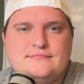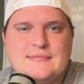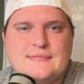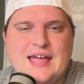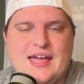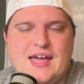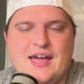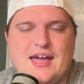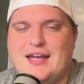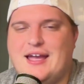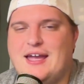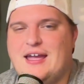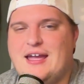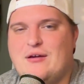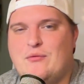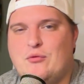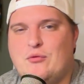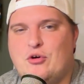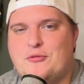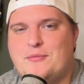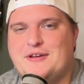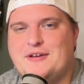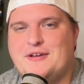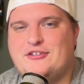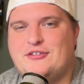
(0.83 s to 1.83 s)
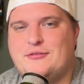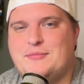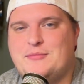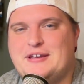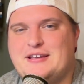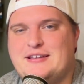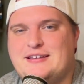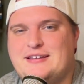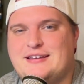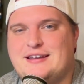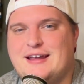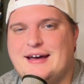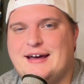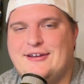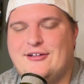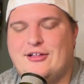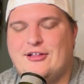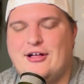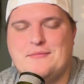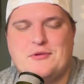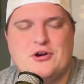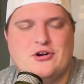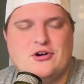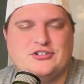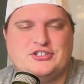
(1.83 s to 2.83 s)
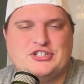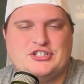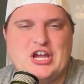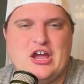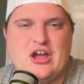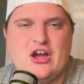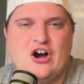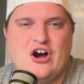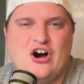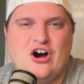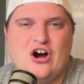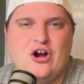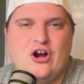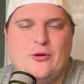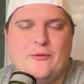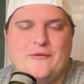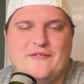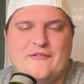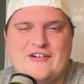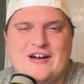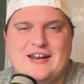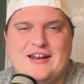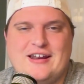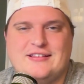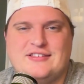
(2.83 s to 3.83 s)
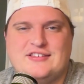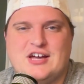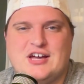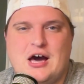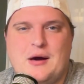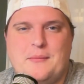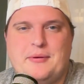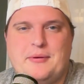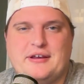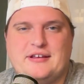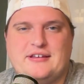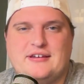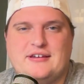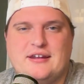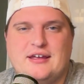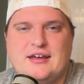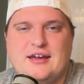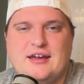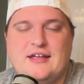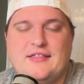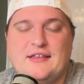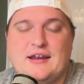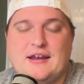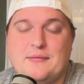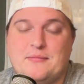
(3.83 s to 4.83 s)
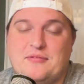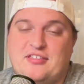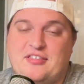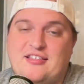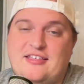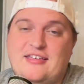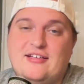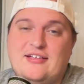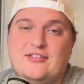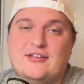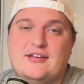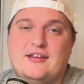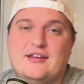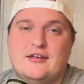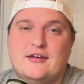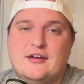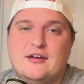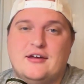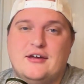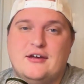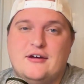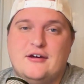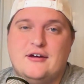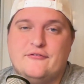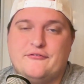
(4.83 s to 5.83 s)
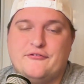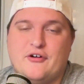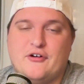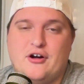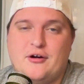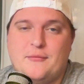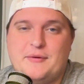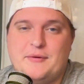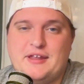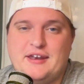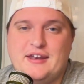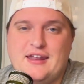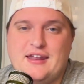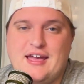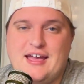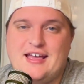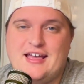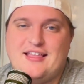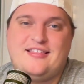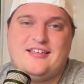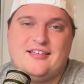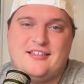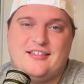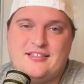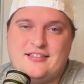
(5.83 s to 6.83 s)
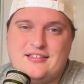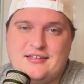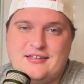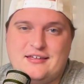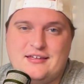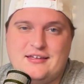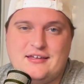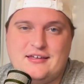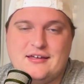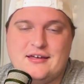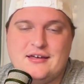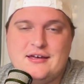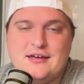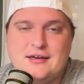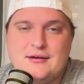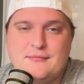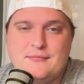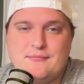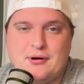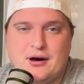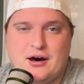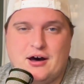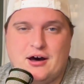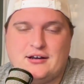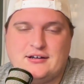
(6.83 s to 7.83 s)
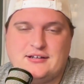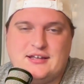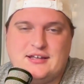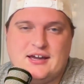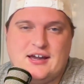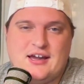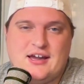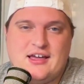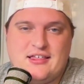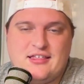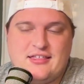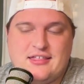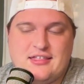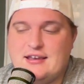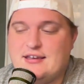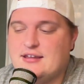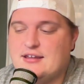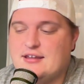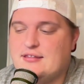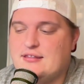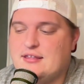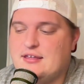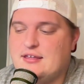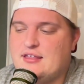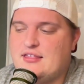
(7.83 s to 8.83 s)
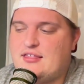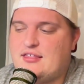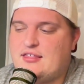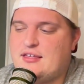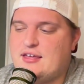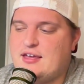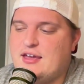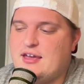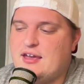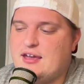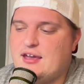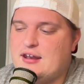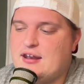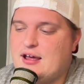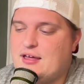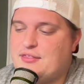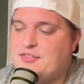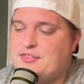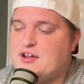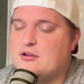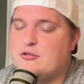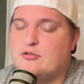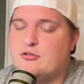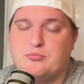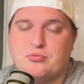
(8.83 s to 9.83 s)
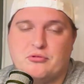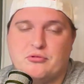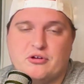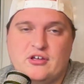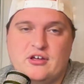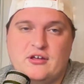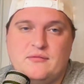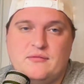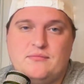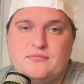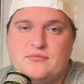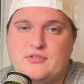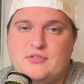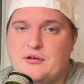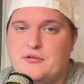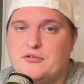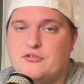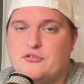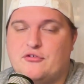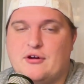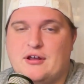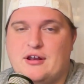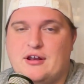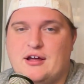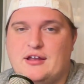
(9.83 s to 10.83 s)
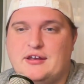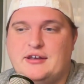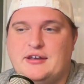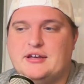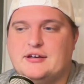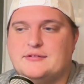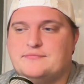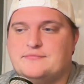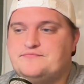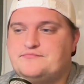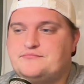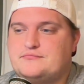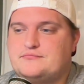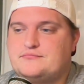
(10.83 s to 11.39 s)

Hey, and welcome into the Big Ten Huddle. I'm your host, JR, and we've got a topic today that I'm stealing from an SEC podcast. They did this, and I thought it was brilliant. Thought it was a great idea,